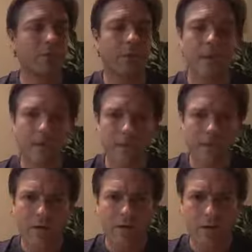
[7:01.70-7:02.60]
but I, I don't
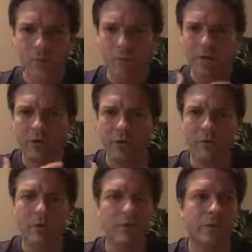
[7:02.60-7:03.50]
have, what is my
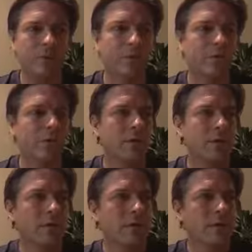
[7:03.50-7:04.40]
purpose?
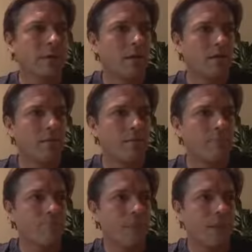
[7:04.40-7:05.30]

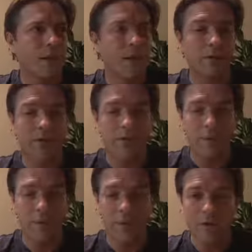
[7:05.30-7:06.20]
Um, and again, this is
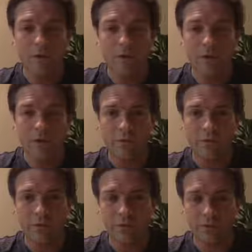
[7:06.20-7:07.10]
something I went through. I
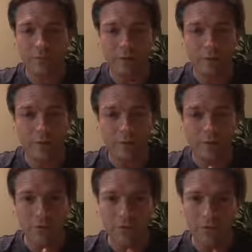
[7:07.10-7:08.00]
spent years
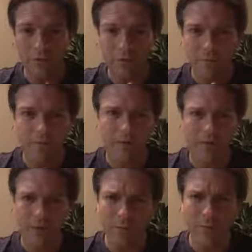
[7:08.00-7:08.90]
trying to
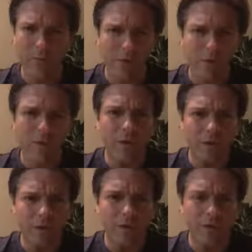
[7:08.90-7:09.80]
figure out well, what is my
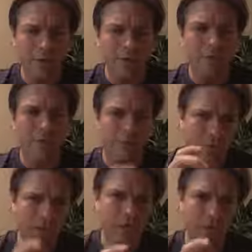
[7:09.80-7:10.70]
purpose. I need something
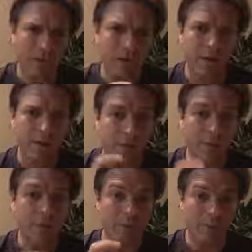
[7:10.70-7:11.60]
really big to
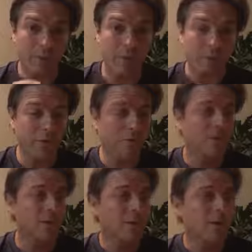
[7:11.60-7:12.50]
be my
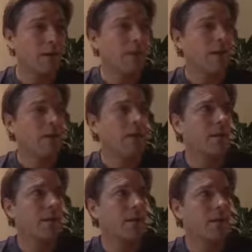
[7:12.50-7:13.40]
purpose.
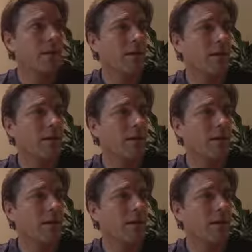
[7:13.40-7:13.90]
Uh,